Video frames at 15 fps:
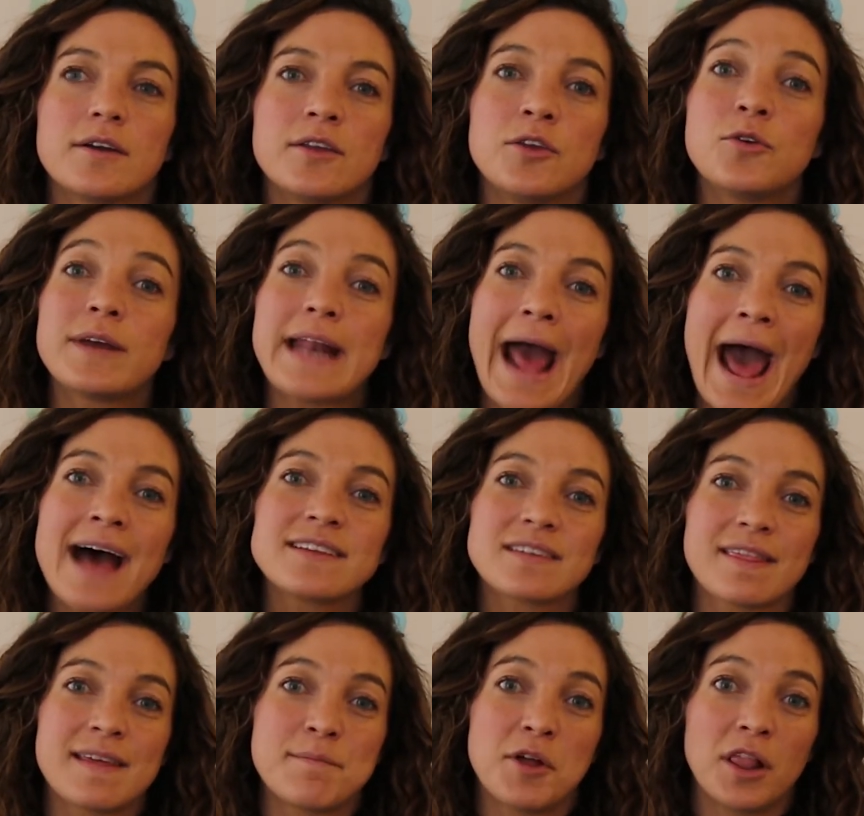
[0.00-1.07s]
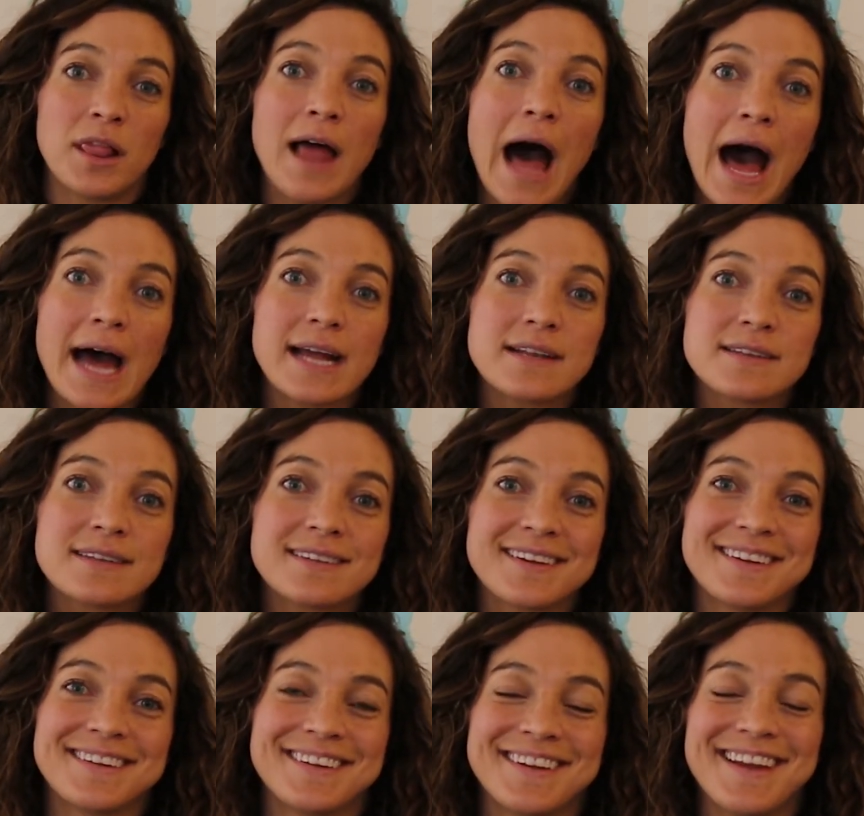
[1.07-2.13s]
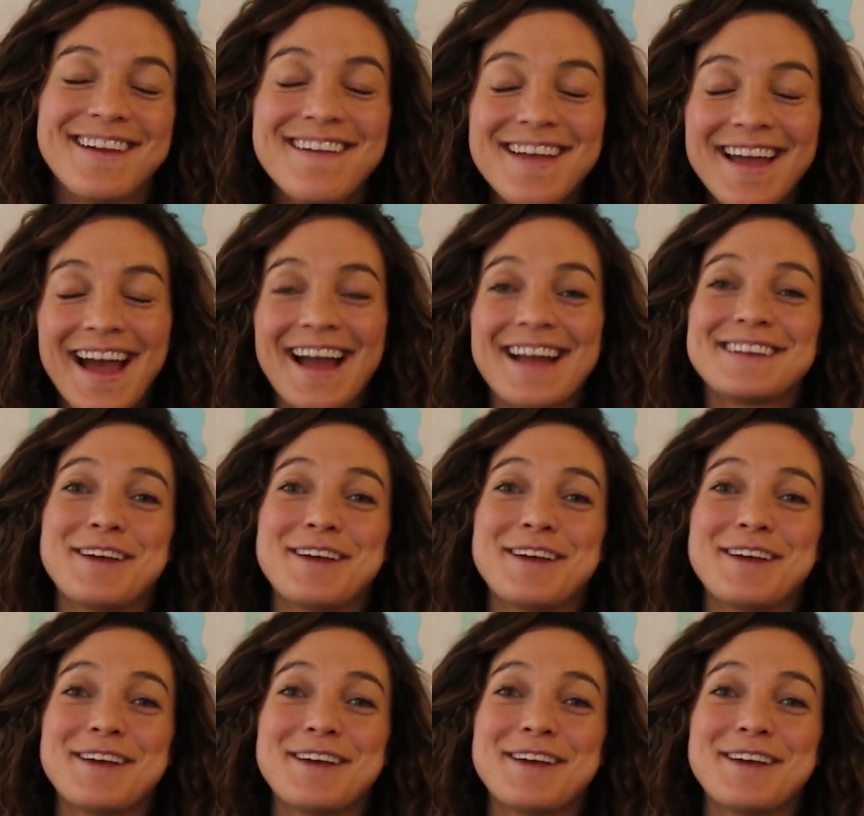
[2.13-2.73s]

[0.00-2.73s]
You can ask them a lot. I